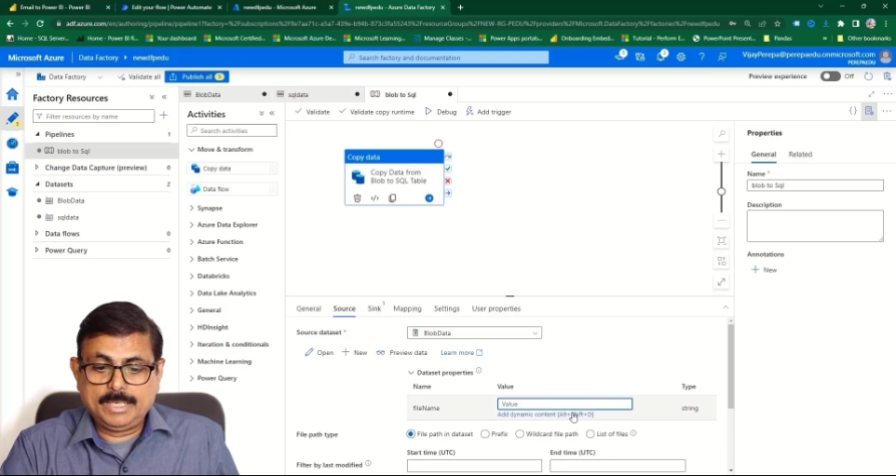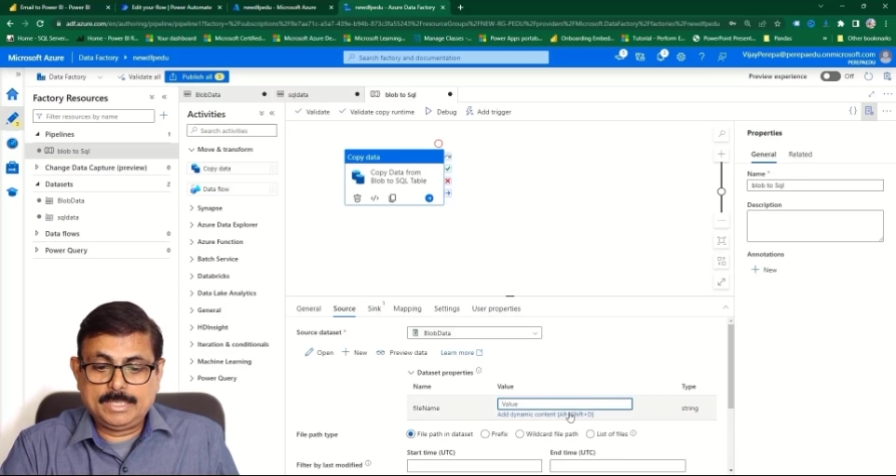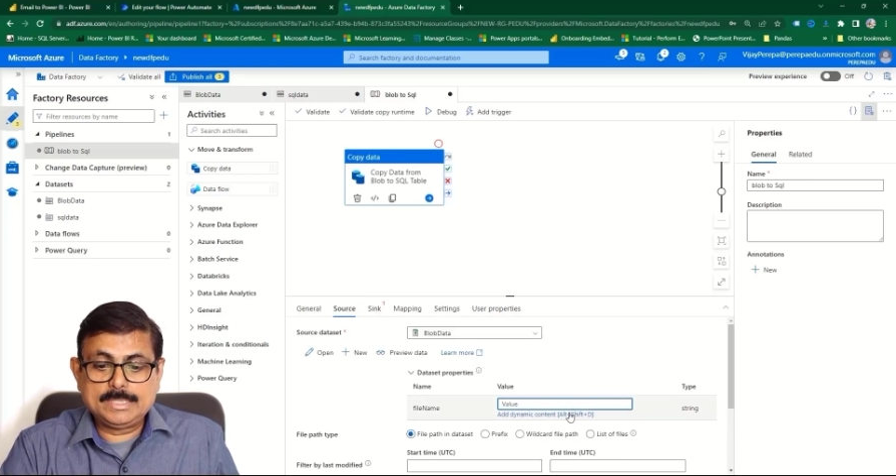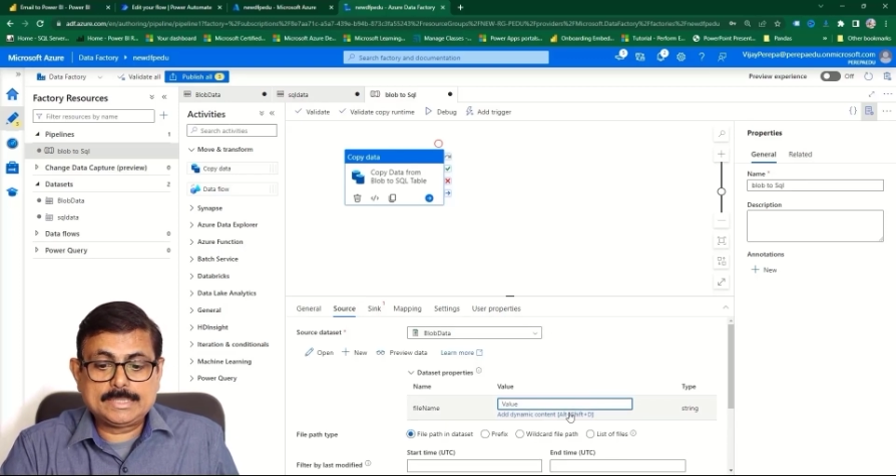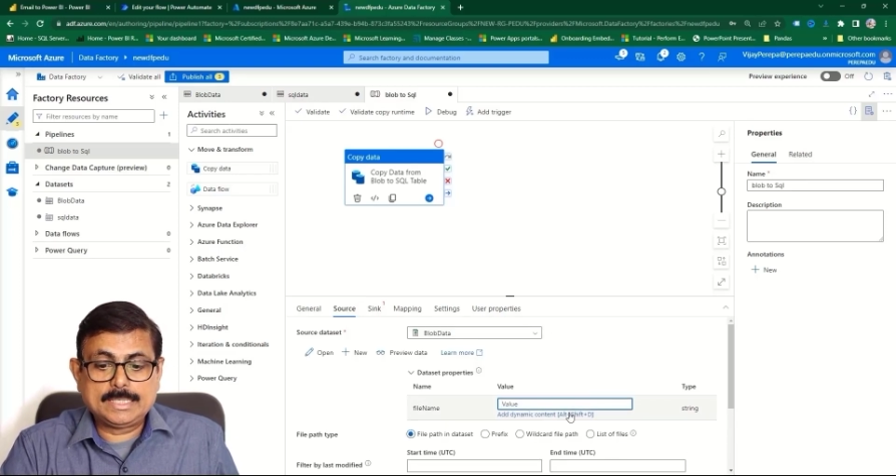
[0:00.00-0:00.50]
It
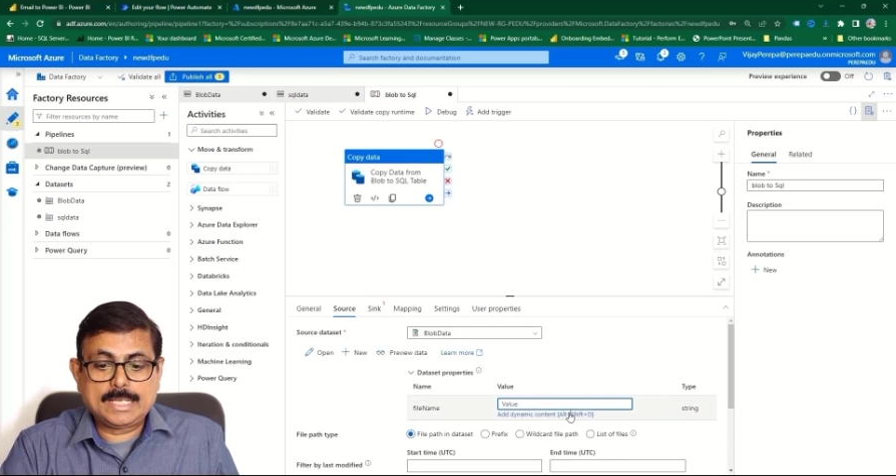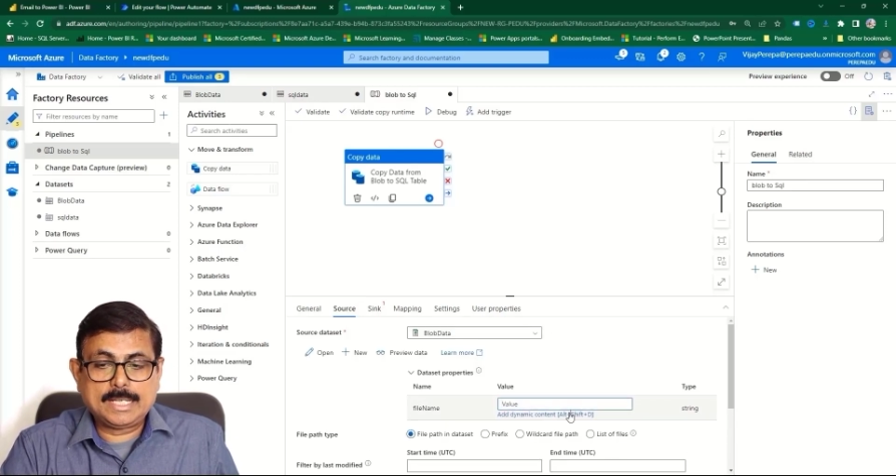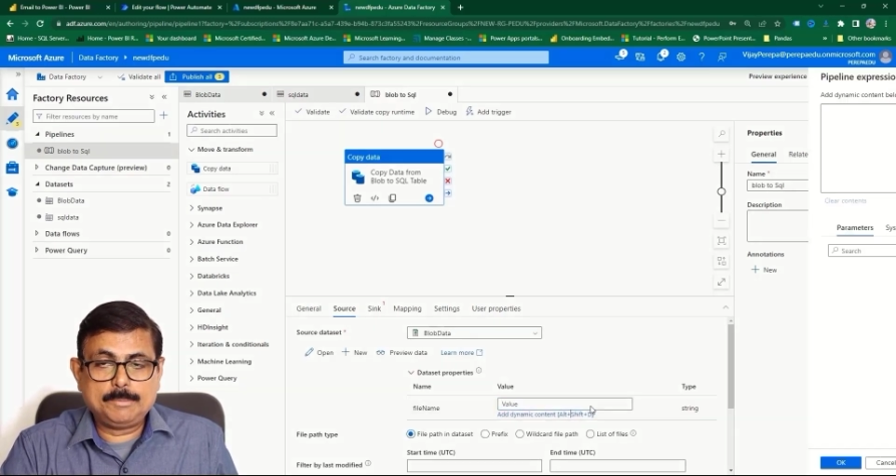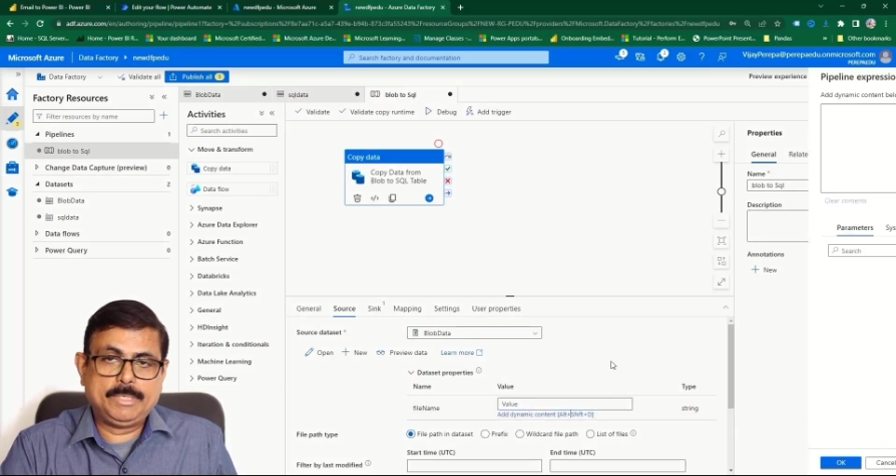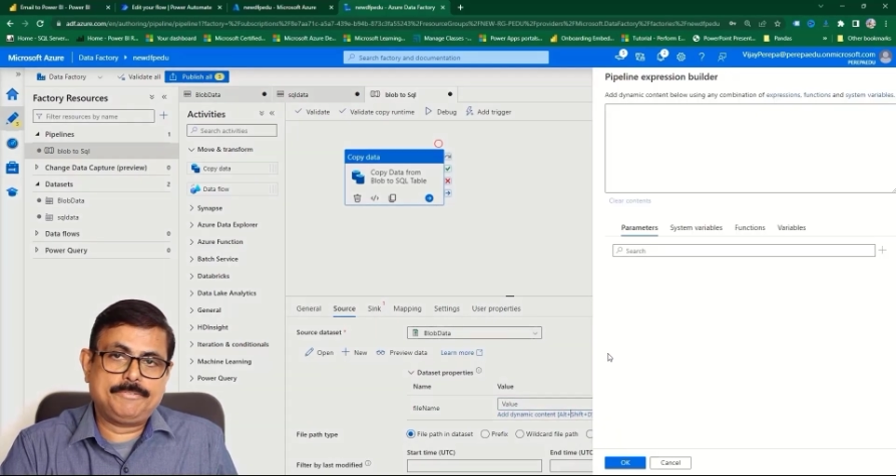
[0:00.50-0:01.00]
is a
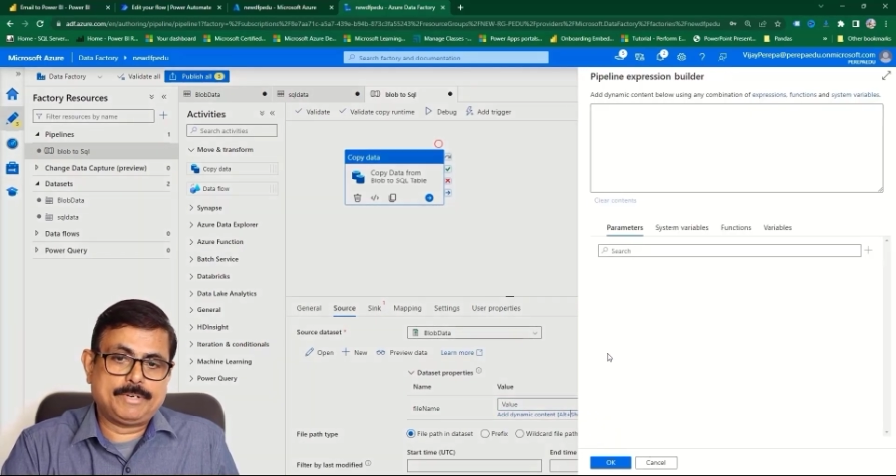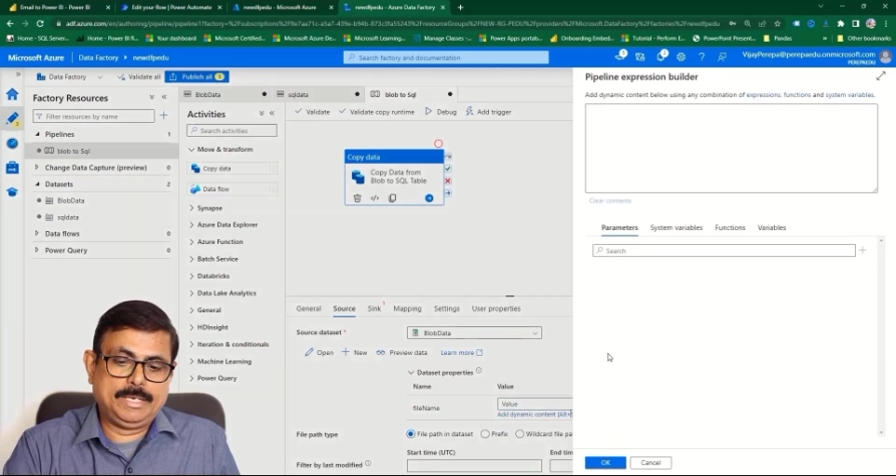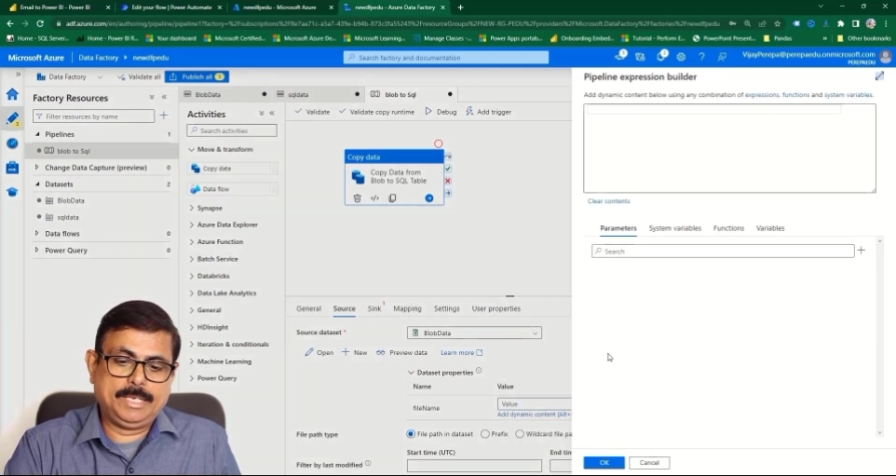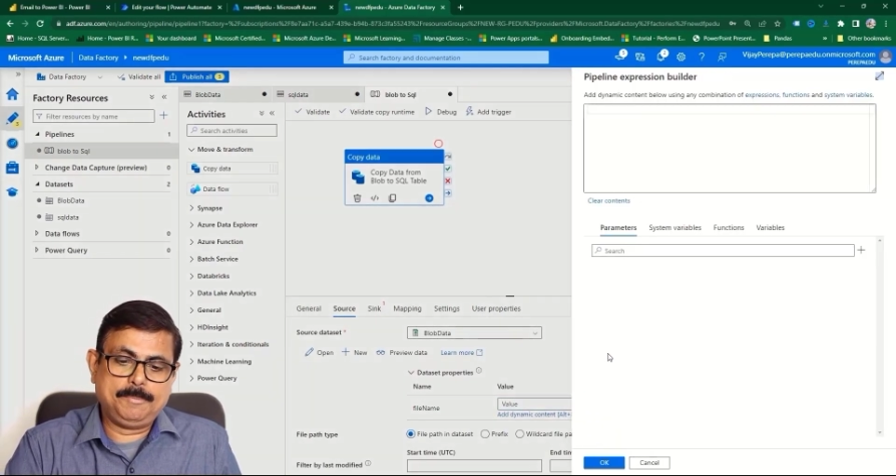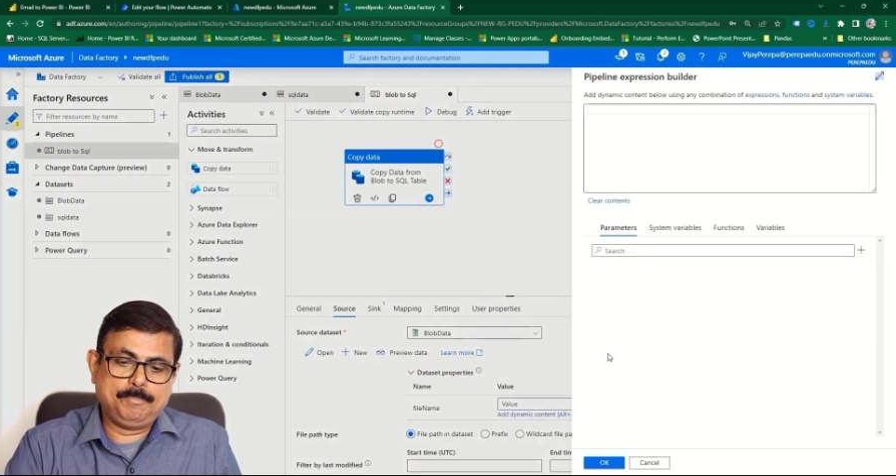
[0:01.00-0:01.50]
dynamic file
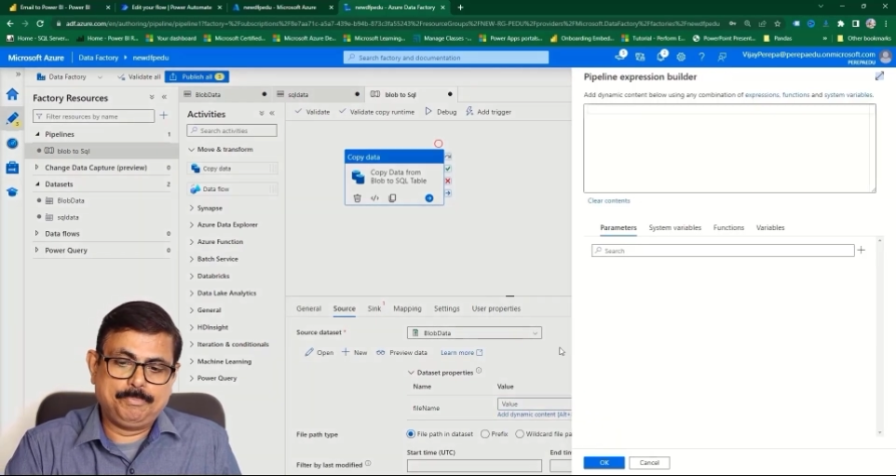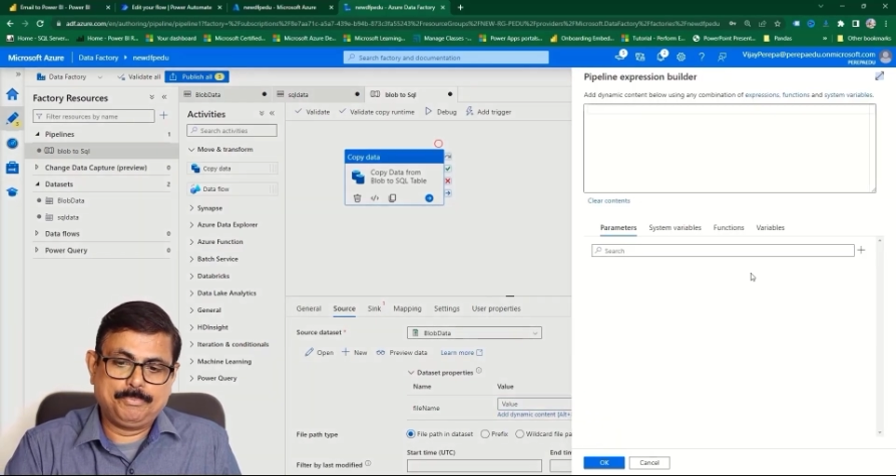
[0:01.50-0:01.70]
name